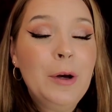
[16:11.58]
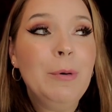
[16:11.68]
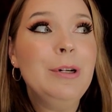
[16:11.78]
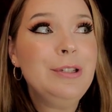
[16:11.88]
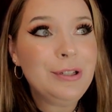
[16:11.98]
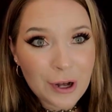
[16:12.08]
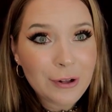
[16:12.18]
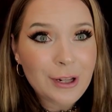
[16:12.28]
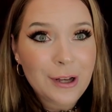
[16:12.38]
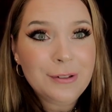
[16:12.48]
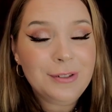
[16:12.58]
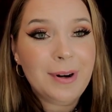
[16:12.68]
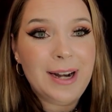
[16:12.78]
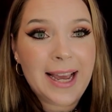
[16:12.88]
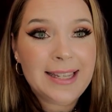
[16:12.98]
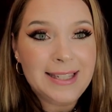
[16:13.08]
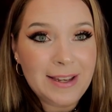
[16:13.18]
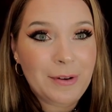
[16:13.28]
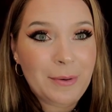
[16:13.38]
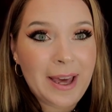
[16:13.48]
we're so close to our next
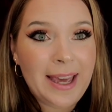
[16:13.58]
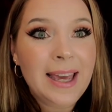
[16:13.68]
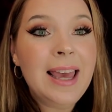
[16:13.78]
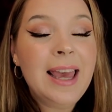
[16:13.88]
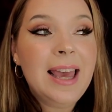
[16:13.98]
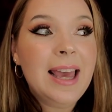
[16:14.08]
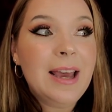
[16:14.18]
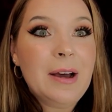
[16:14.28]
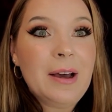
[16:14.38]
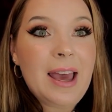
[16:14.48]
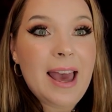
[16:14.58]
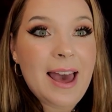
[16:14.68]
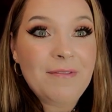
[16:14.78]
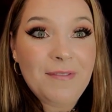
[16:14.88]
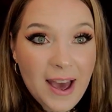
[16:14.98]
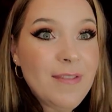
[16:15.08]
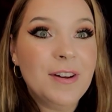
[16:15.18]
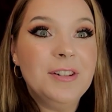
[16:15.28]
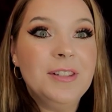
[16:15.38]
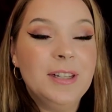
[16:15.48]
giveaway at
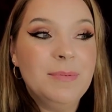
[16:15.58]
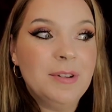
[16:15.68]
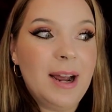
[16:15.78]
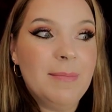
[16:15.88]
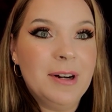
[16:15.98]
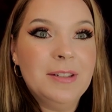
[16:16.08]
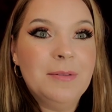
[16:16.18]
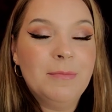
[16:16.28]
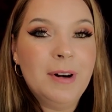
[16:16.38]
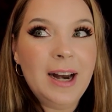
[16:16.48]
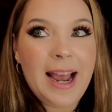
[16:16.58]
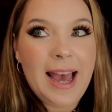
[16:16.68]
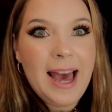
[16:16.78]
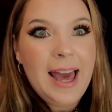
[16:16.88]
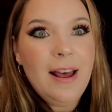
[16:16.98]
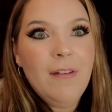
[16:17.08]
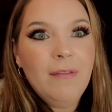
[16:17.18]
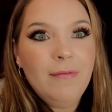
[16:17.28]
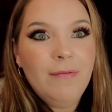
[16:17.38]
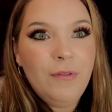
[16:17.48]
500 subscribers. We're at
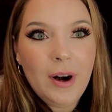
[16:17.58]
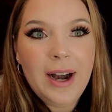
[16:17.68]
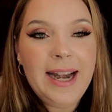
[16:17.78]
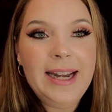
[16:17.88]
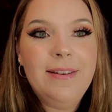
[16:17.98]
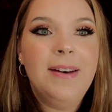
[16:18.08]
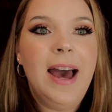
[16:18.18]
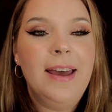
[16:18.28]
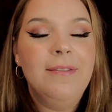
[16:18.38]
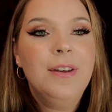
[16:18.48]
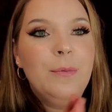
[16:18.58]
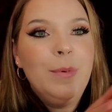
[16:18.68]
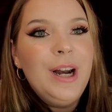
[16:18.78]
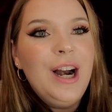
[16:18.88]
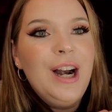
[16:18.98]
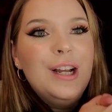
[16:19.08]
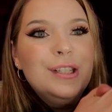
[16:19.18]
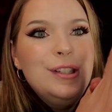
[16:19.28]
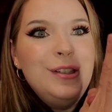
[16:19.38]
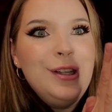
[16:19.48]
485. We are
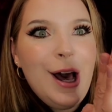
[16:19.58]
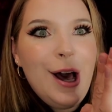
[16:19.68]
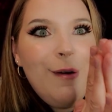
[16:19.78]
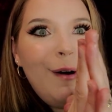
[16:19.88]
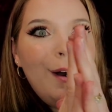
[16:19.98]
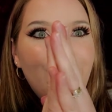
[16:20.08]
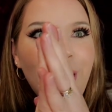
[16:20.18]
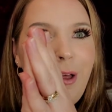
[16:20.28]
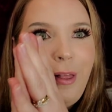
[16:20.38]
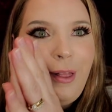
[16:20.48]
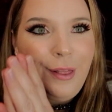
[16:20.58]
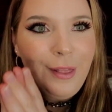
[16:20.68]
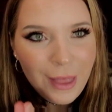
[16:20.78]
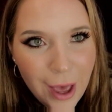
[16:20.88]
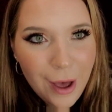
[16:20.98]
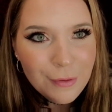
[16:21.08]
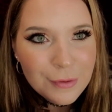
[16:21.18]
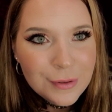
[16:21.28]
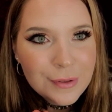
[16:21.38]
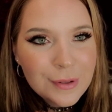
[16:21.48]
so
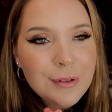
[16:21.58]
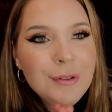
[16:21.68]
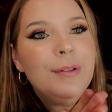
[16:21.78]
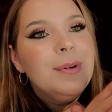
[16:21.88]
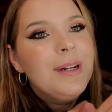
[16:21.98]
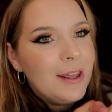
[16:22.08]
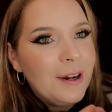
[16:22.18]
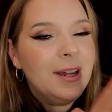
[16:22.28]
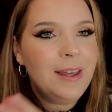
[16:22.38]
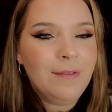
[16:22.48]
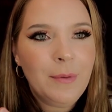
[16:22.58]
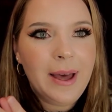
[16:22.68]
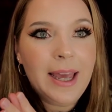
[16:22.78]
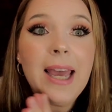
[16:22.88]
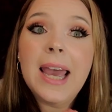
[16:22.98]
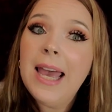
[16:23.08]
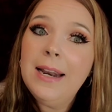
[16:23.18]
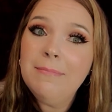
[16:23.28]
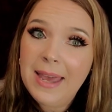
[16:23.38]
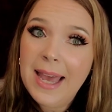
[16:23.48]
close to another giveaway.
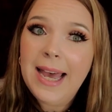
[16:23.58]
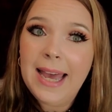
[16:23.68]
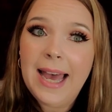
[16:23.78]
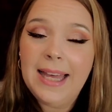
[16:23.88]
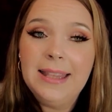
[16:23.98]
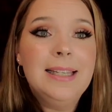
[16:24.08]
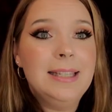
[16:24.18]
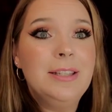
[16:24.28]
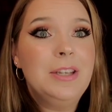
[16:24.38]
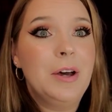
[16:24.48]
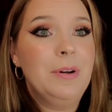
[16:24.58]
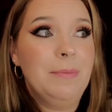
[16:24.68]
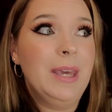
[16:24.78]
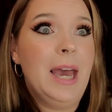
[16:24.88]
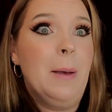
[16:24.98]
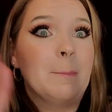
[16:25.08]
And may I add, this is going to be a